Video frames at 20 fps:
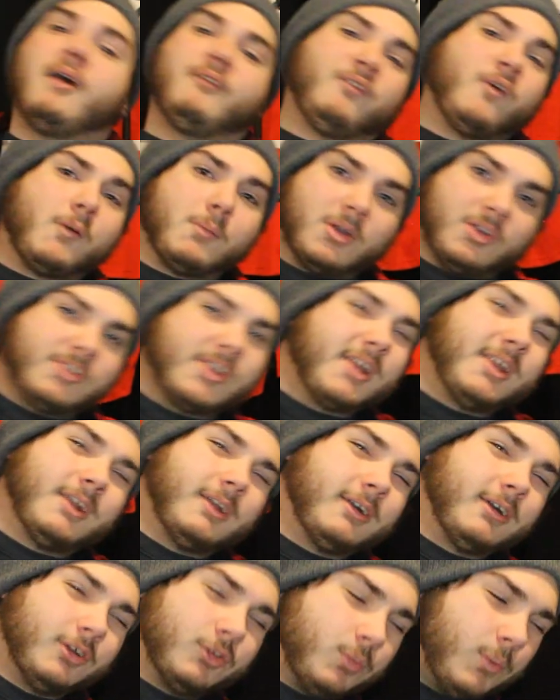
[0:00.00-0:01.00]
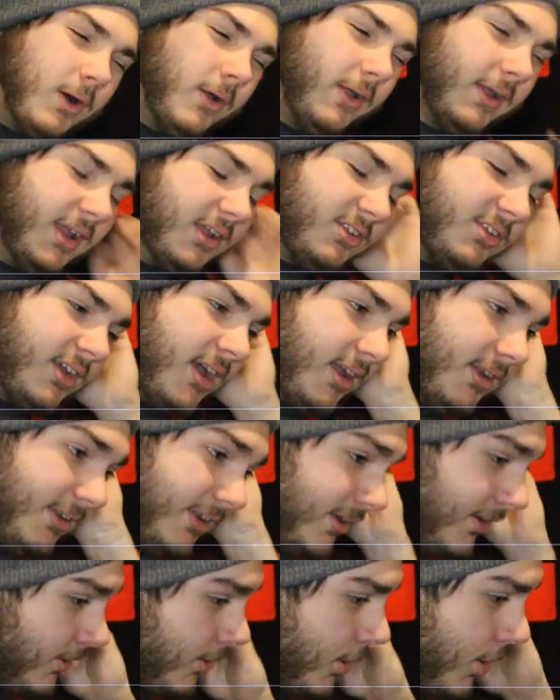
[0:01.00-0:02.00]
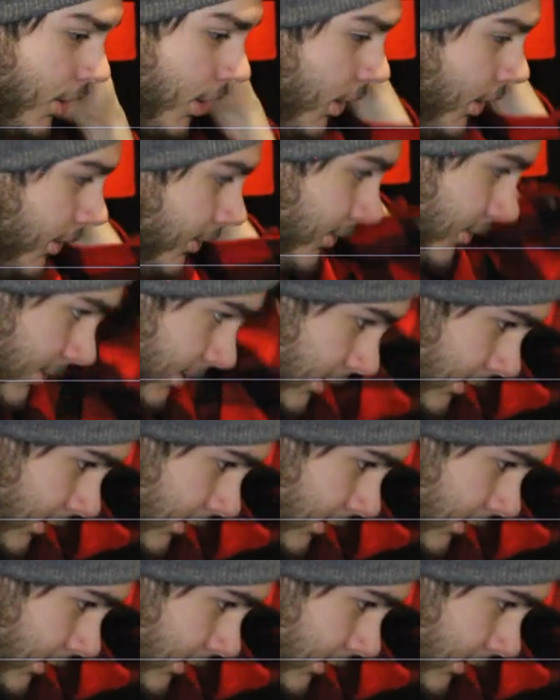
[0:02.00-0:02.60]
Former Senator as well, I guess, didn't hurt.